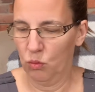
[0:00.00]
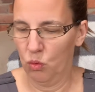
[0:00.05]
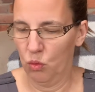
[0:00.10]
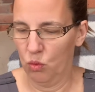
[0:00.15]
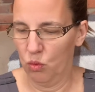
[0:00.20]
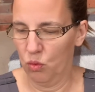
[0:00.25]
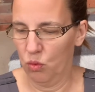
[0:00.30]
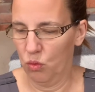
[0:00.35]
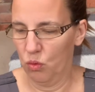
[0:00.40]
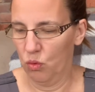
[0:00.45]

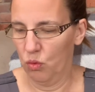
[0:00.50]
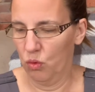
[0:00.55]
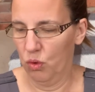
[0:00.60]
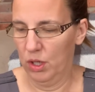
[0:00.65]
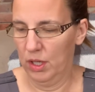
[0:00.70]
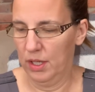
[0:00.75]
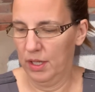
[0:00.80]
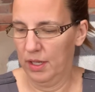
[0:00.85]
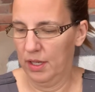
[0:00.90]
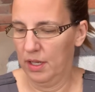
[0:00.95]
Ooh.
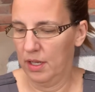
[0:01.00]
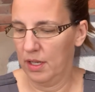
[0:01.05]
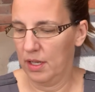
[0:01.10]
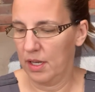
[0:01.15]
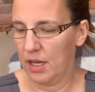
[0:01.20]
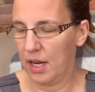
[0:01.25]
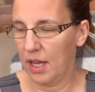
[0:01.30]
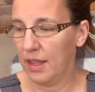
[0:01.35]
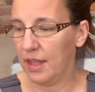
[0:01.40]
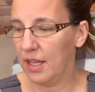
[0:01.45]

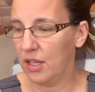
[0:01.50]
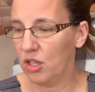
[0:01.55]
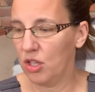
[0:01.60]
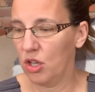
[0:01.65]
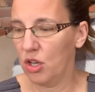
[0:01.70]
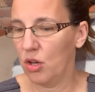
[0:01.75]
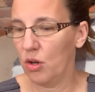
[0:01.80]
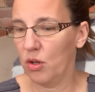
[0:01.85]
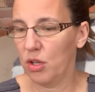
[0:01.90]
And then, you know,